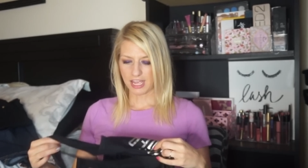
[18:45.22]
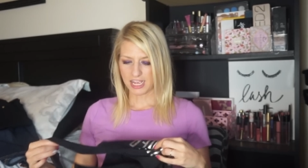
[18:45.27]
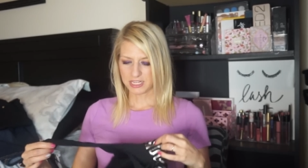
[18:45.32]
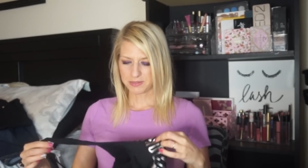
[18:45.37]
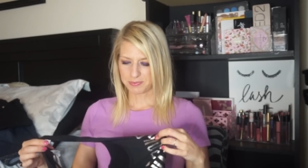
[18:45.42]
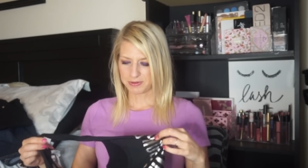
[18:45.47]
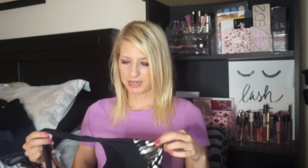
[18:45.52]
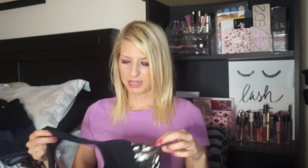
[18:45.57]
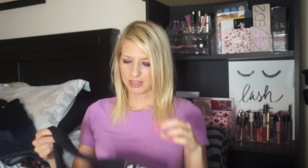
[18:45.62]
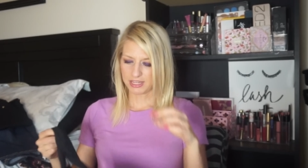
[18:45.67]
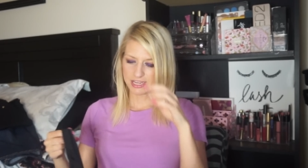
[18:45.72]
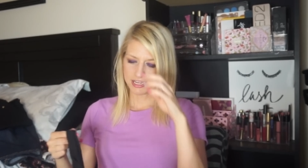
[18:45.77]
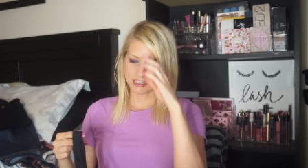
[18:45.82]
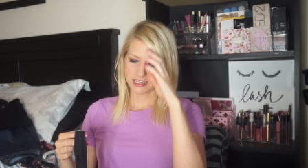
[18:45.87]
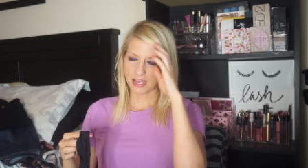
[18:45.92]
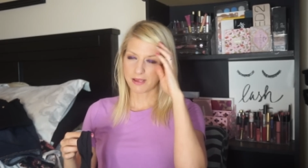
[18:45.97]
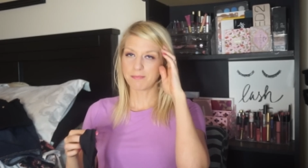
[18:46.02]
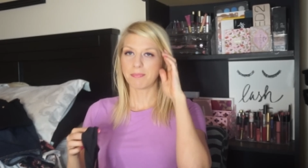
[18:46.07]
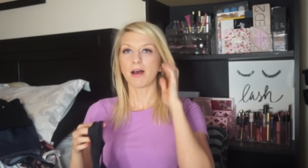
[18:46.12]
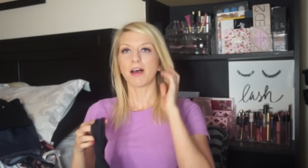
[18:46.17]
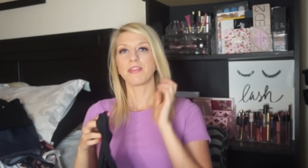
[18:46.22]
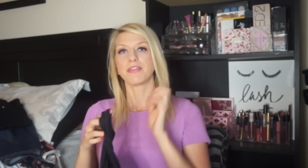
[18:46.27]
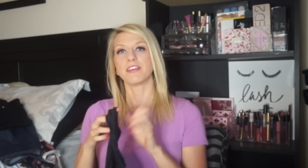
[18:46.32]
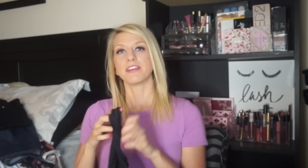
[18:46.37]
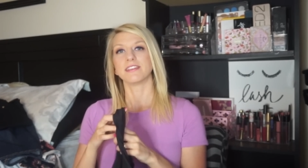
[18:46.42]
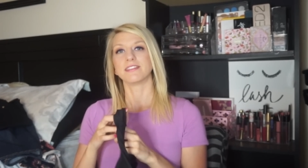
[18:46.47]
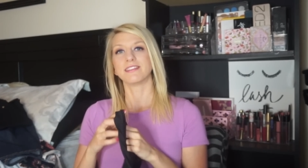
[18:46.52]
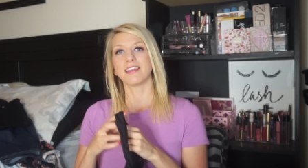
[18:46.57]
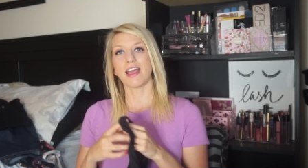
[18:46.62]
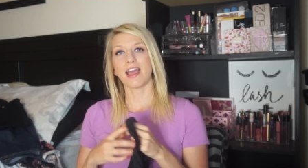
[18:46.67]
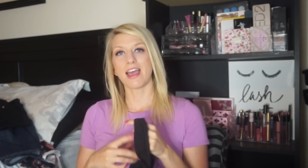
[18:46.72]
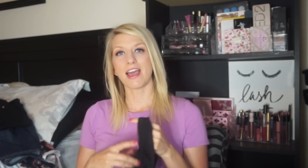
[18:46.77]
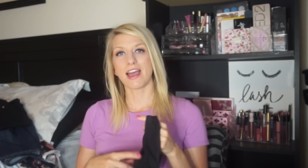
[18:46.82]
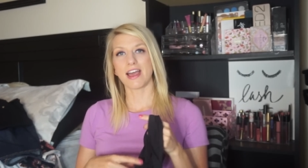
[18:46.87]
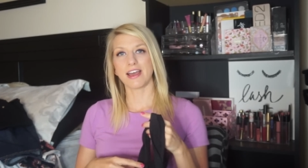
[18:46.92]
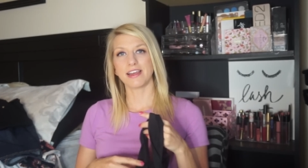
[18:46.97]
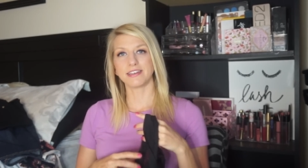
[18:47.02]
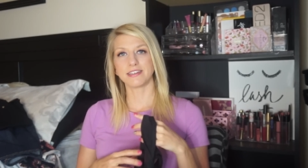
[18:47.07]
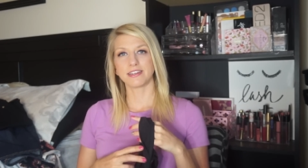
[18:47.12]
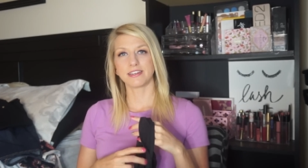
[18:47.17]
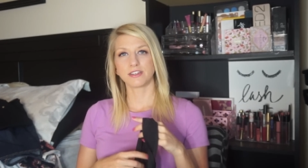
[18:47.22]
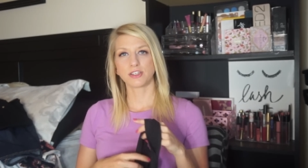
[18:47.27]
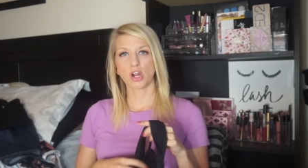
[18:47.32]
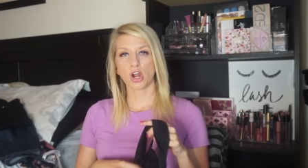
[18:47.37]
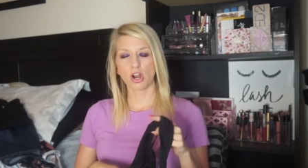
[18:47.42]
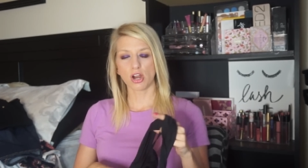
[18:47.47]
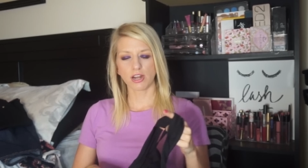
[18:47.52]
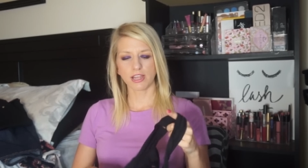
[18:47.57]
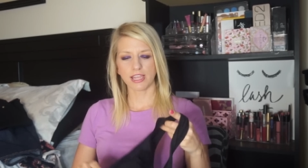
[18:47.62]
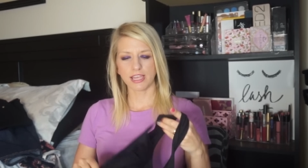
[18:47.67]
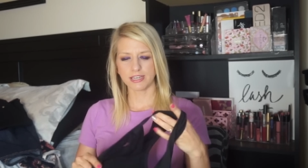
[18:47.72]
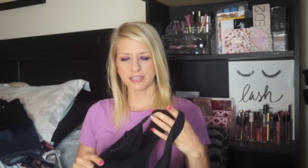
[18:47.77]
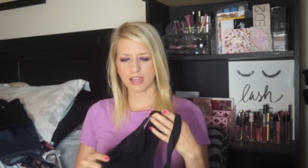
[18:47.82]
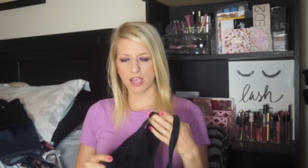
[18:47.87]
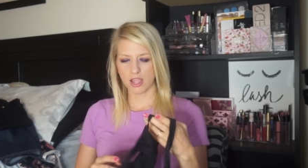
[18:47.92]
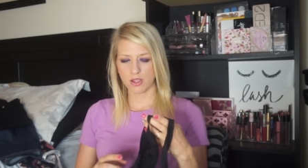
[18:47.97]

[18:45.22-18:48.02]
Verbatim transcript: last but not least, I bought this at Target.